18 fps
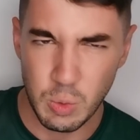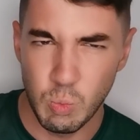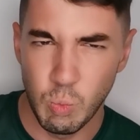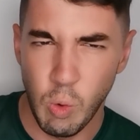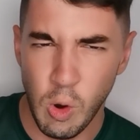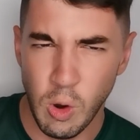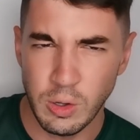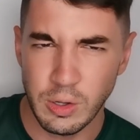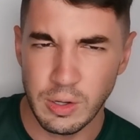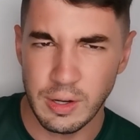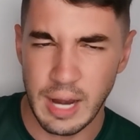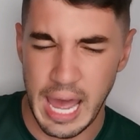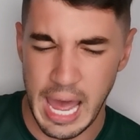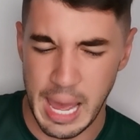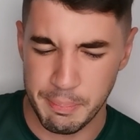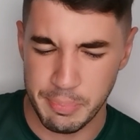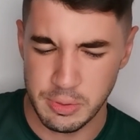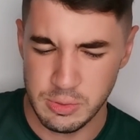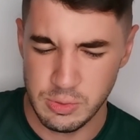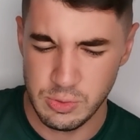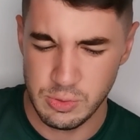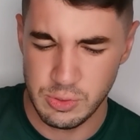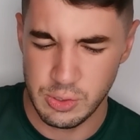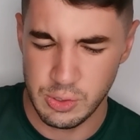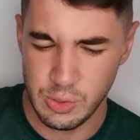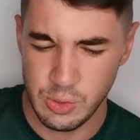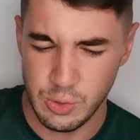What
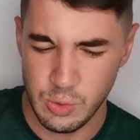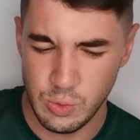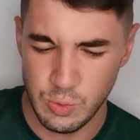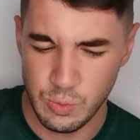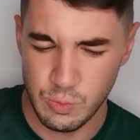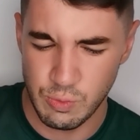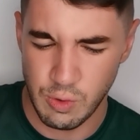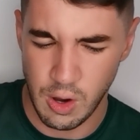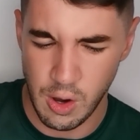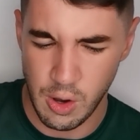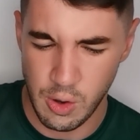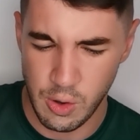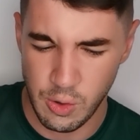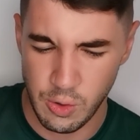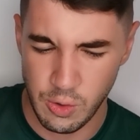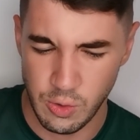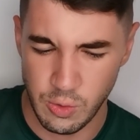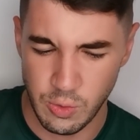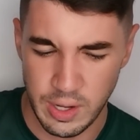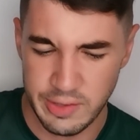happened to Ro?